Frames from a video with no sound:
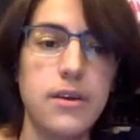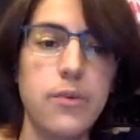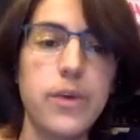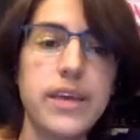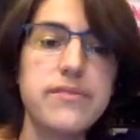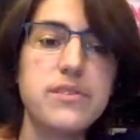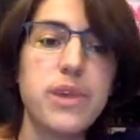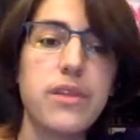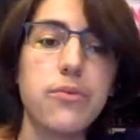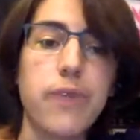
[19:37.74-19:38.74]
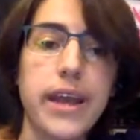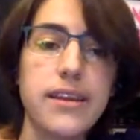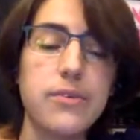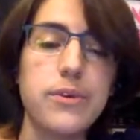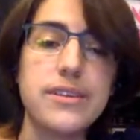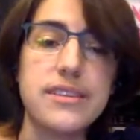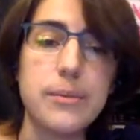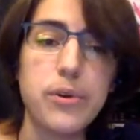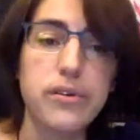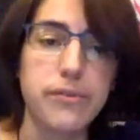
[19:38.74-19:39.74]
What gives me the right to unzip
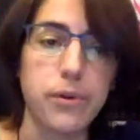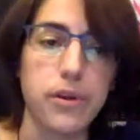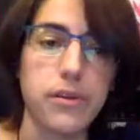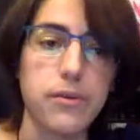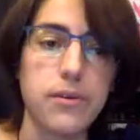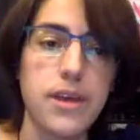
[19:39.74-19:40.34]
her for you?